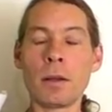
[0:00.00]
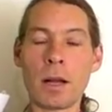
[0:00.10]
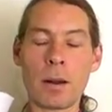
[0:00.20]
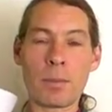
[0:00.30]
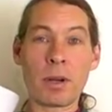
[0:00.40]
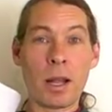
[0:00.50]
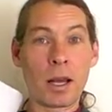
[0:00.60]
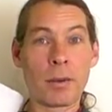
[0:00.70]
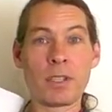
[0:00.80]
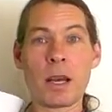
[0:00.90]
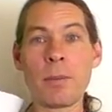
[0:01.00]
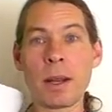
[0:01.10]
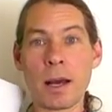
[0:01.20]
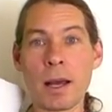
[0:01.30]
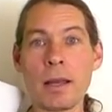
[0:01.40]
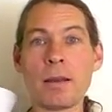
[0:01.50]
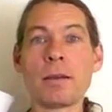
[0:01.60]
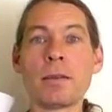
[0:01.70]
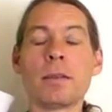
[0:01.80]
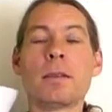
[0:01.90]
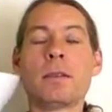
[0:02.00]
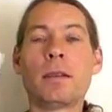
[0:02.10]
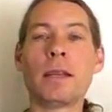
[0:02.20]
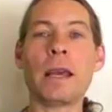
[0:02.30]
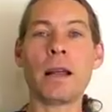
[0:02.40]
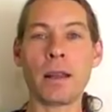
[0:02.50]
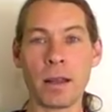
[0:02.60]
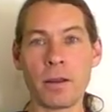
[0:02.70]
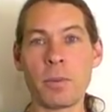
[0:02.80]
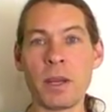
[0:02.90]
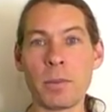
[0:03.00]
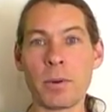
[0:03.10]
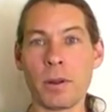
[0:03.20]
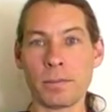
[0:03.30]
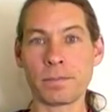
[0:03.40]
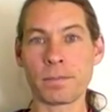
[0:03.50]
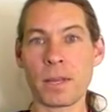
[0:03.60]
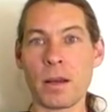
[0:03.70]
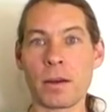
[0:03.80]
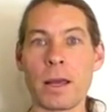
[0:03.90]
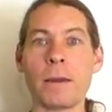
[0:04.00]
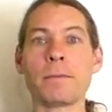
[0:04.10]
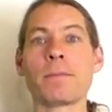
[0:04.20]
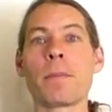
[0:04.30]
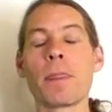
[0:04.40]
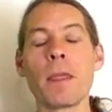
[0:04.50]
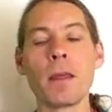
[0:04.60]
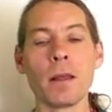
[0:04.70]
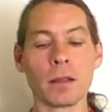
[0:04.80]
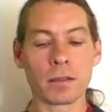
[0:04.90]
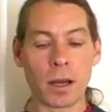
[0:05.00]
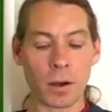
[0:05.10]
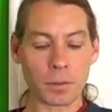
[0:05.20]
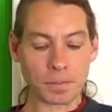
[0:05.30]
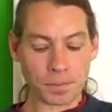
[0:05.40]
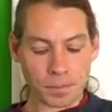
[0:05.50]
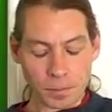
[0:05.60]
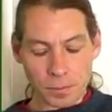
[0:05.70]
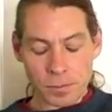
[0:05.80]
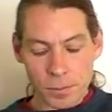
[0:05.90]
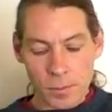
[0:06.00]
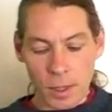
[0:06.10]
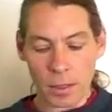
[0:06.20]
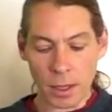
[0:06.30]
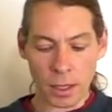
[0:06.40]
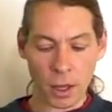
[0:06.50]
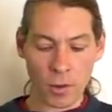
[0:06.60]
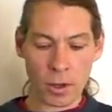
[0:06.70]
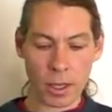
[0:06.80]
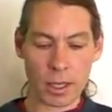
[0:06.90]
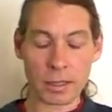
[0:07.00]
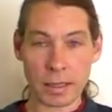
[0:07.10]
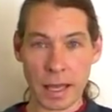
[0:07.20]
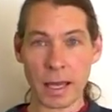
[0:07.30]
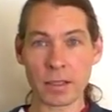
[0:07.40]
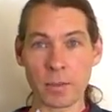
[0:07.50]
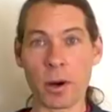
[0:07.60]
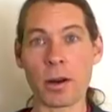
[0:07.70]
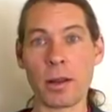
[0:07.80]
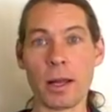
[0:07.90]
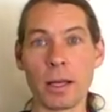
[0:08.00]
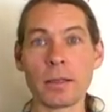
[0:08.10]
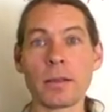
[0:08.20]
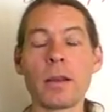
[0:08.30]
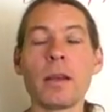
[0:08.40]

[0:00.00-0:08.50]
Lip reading: upper lung of Gemini to yell at other people. Okay? So the lower lungs, the Cancer part of the lungs,